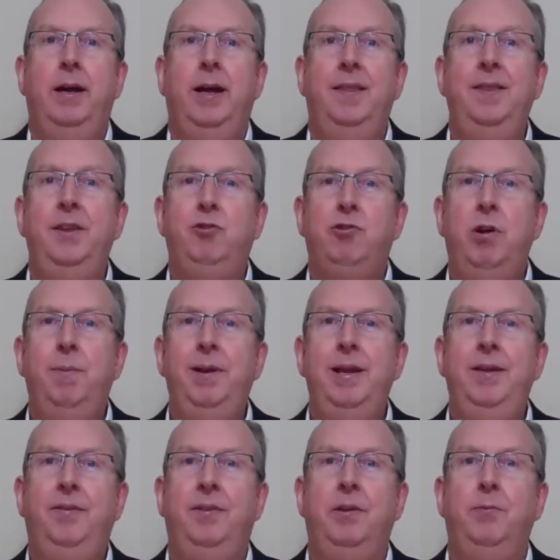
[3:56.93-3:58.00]
And the trouble
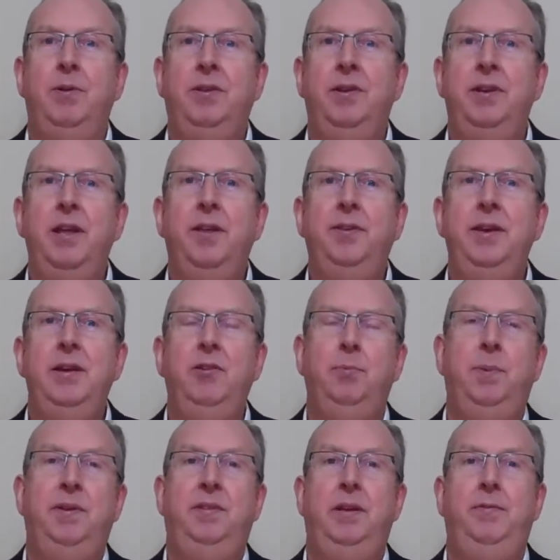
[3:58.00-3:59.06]
is that with nothing
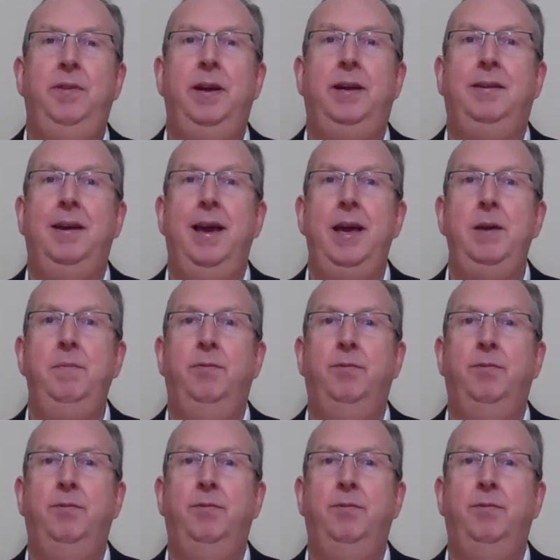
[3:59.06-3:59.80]
specific to aim